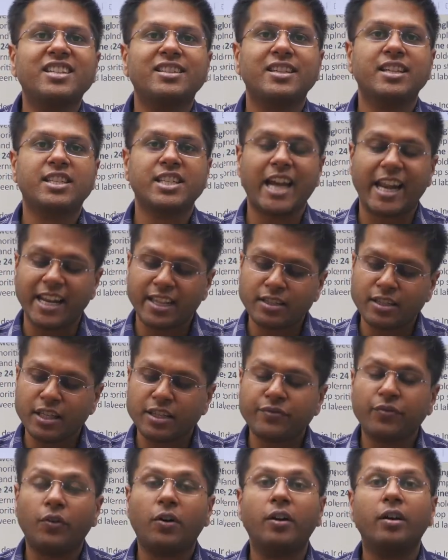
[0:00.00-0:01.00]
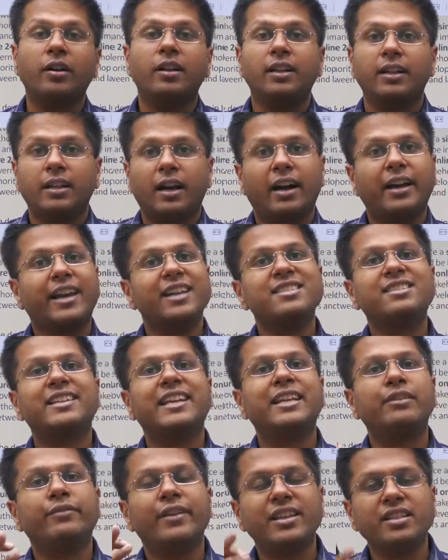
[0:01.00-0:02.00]
There are challenges for against
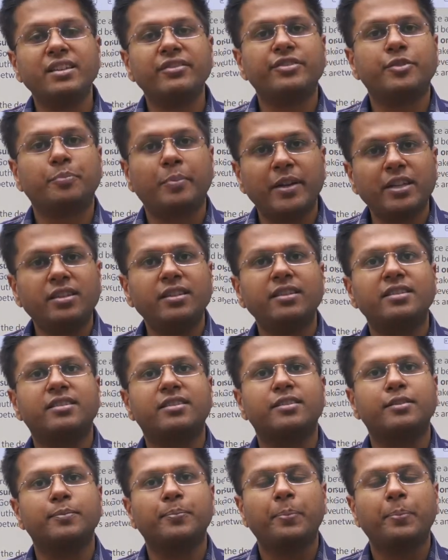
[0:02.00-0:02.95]
invasive species.